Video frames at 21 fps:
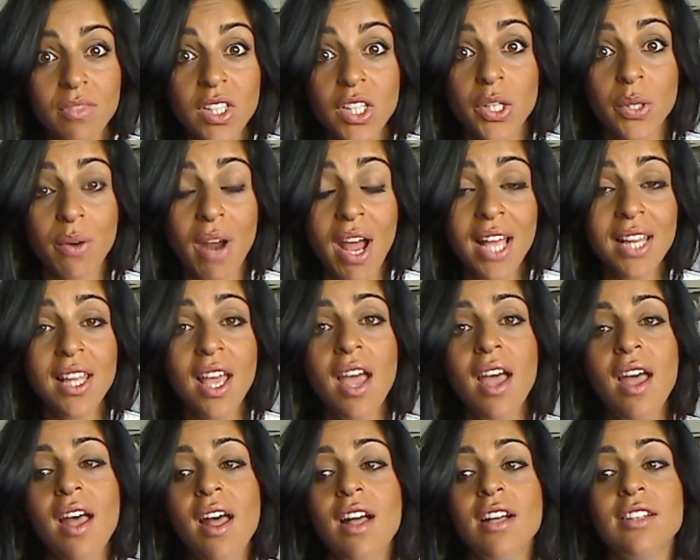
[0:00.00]
Alright,
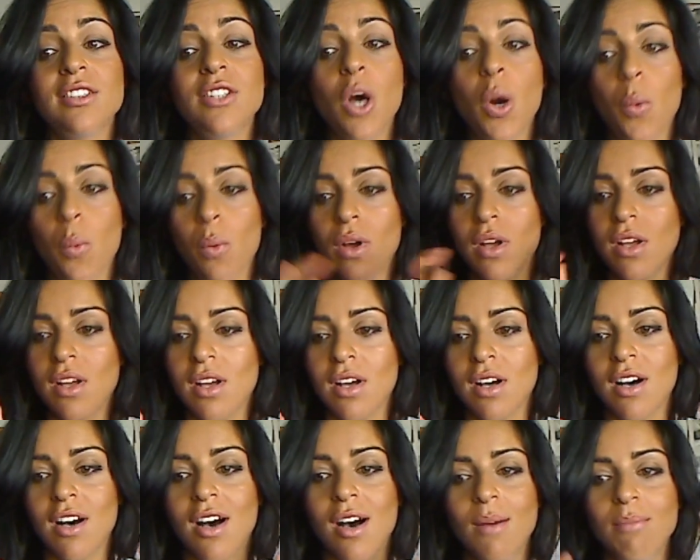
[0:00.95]
so
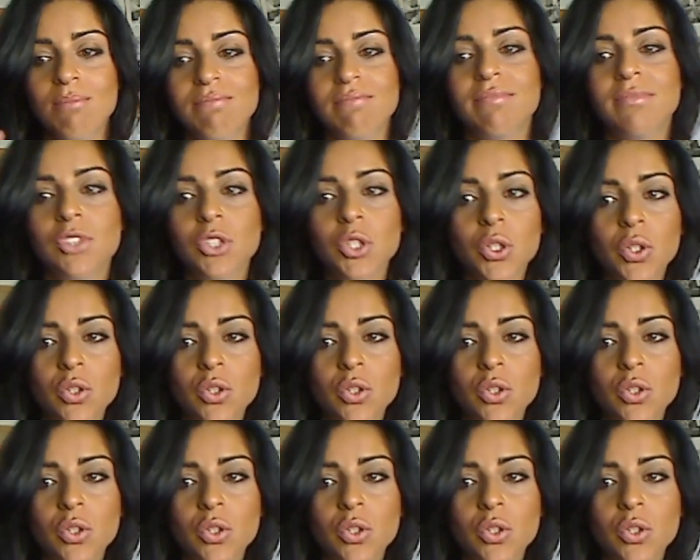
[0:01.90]
to